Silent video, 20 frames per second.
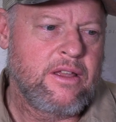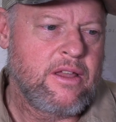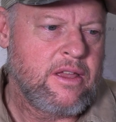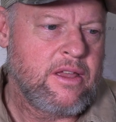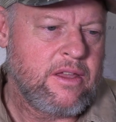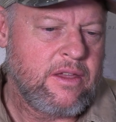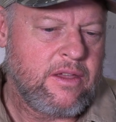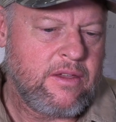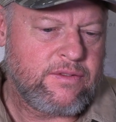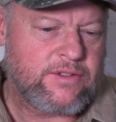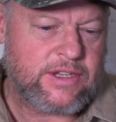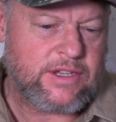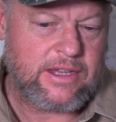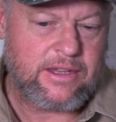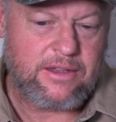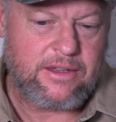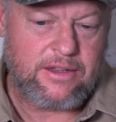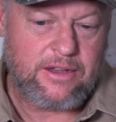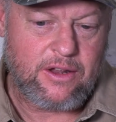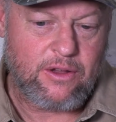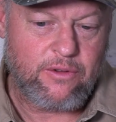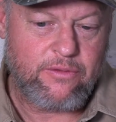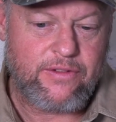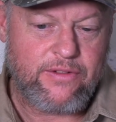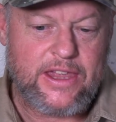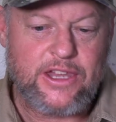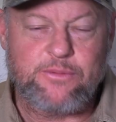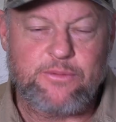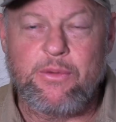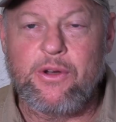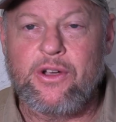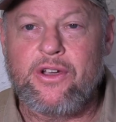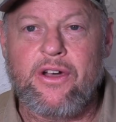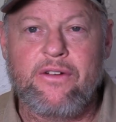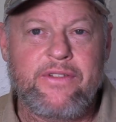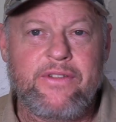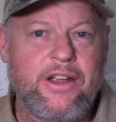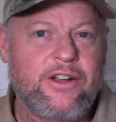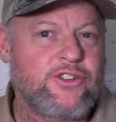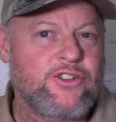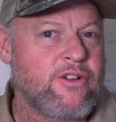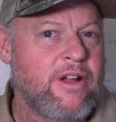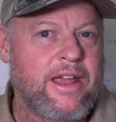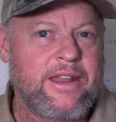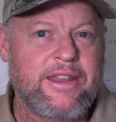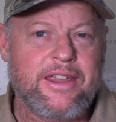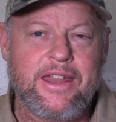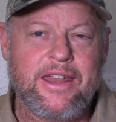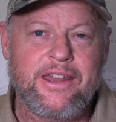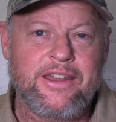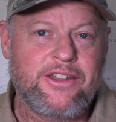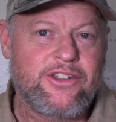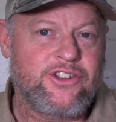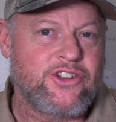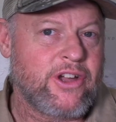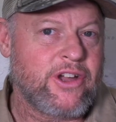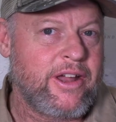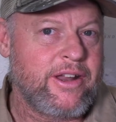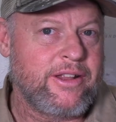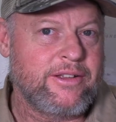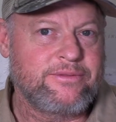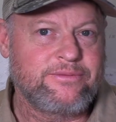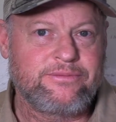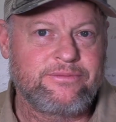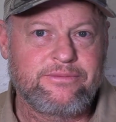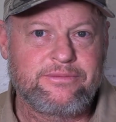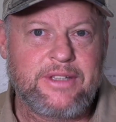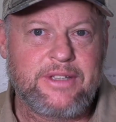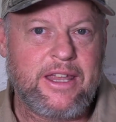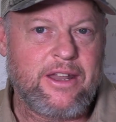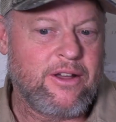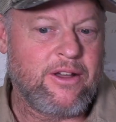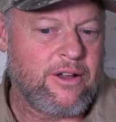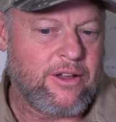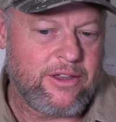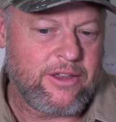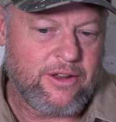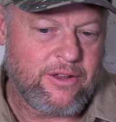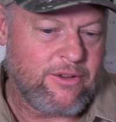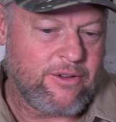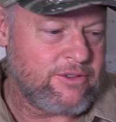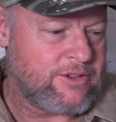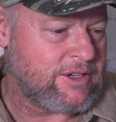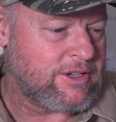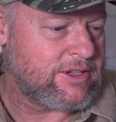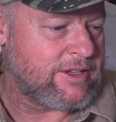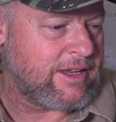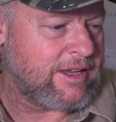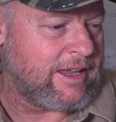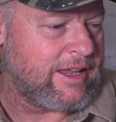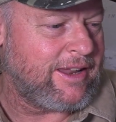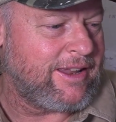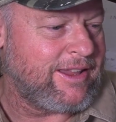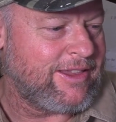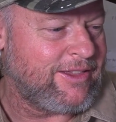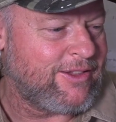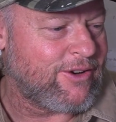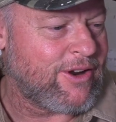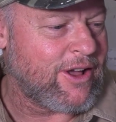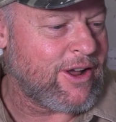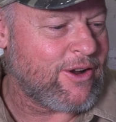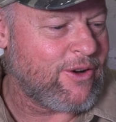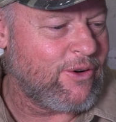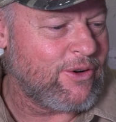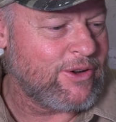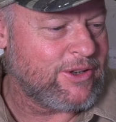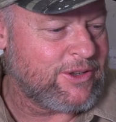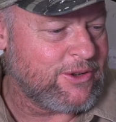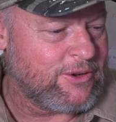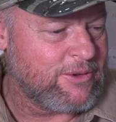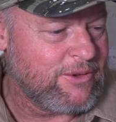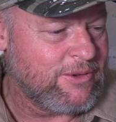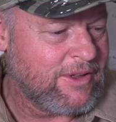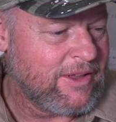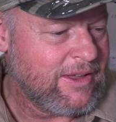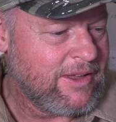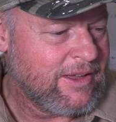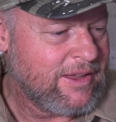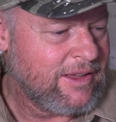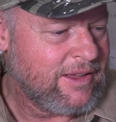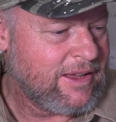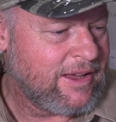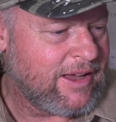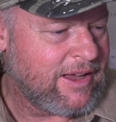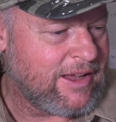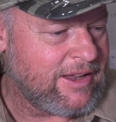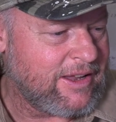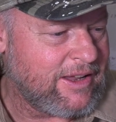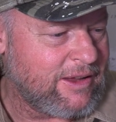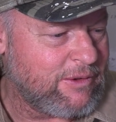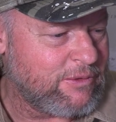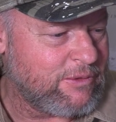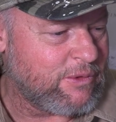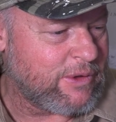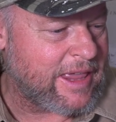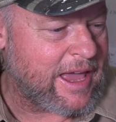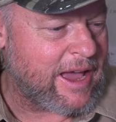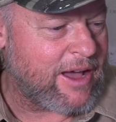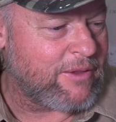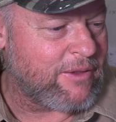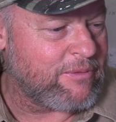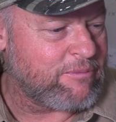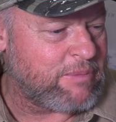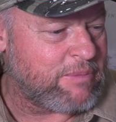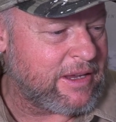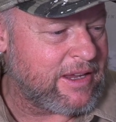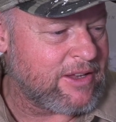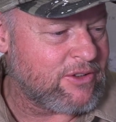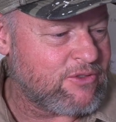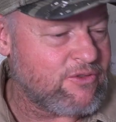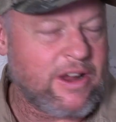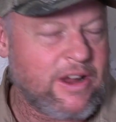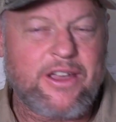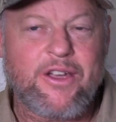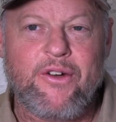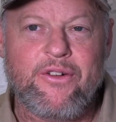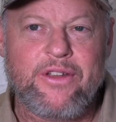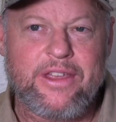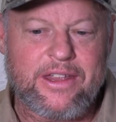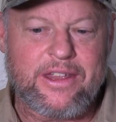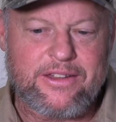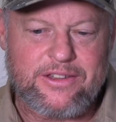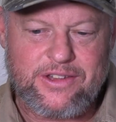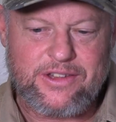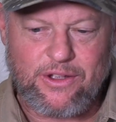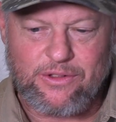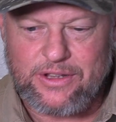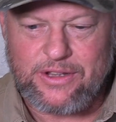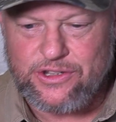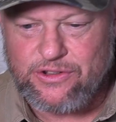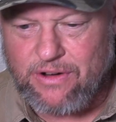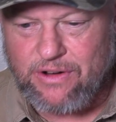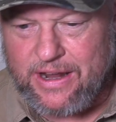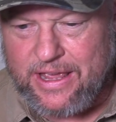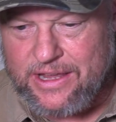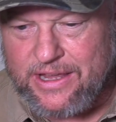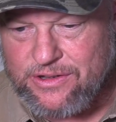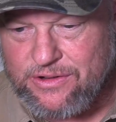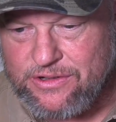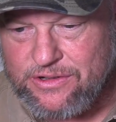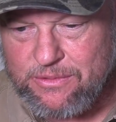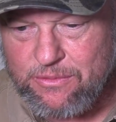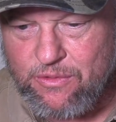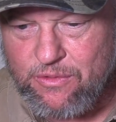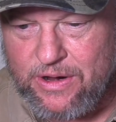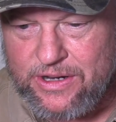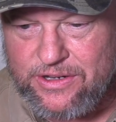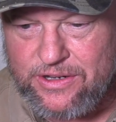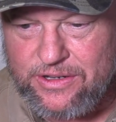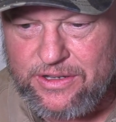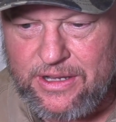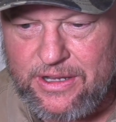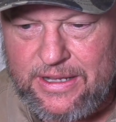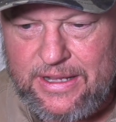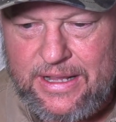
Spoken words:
Facebook over there trying to get into China. And, and they're not going to without being draconian. So let's try to answer some questions.